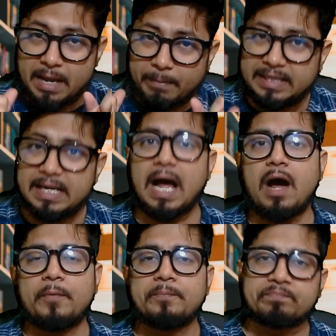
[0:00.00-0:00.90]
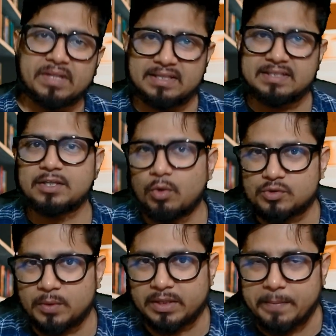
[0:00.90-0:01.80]
But now there is a
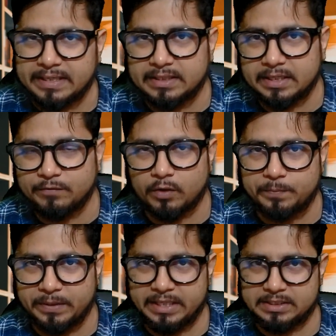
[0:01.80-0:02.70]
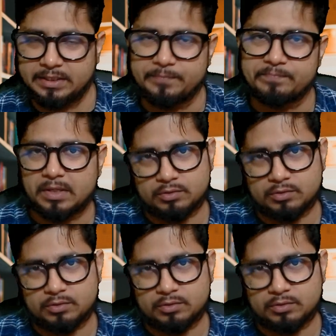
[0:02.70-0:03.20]
coursework mandatory for PhD.